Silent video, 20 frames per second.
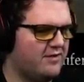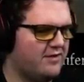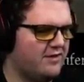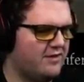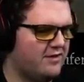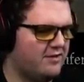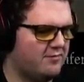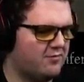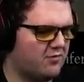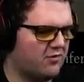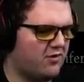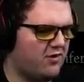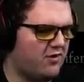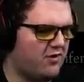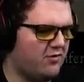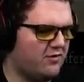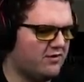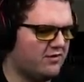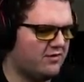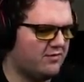The
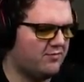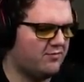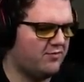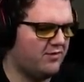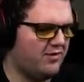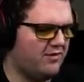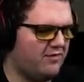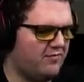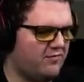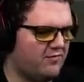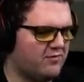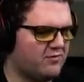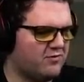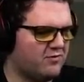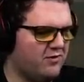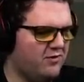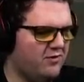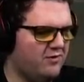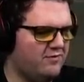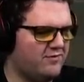brawl with the pitiful
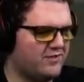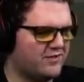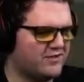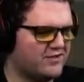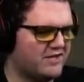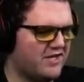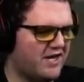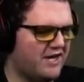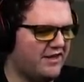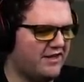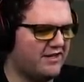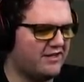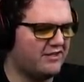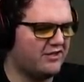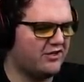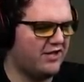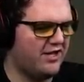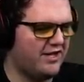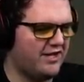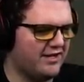crew of the Silent
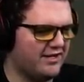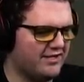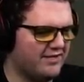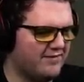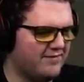King.